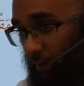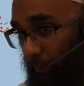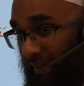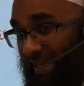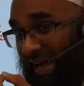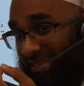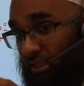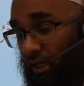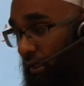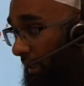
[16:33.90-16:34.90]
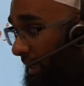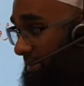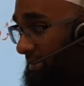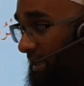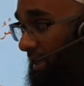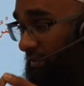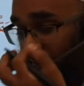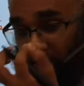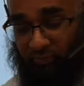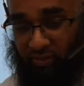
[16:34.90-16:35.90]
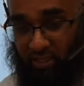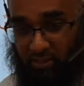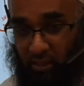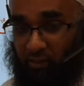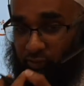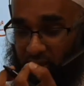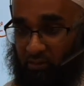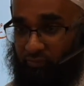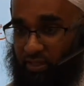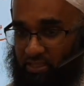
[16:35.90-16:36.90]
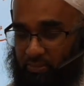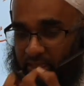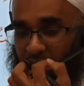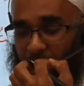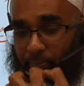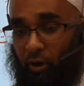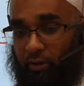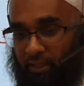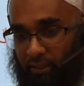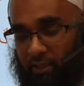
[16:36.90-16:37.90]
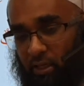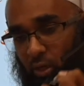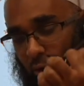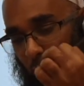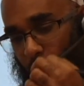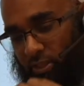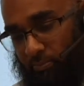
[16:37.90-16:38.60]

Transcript: but it has tanfis, harfu tanfis, meaning a particle which